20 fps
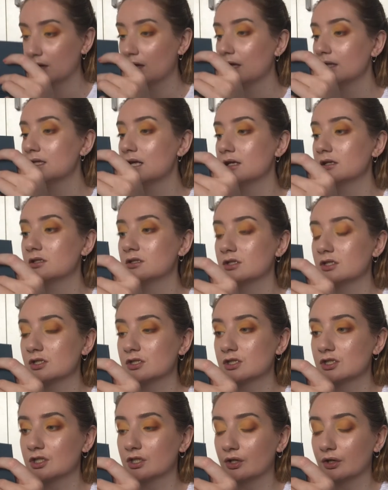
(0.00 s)
I tend to just
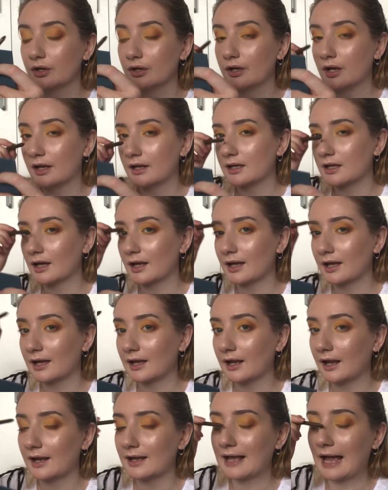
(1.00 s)
do like
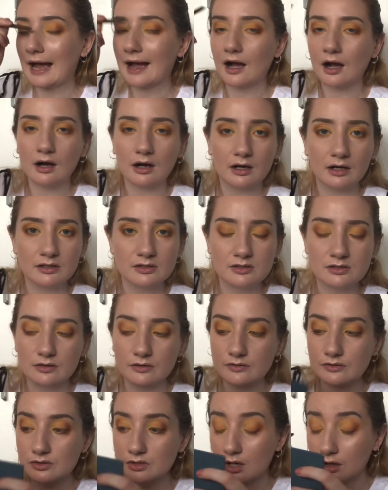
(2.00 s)
a cat eye sort of
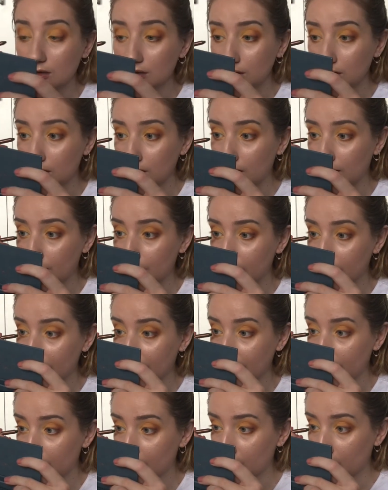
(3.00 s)
style with a
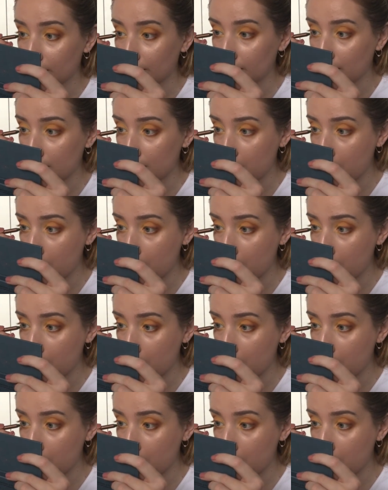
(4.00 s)
liquid liner.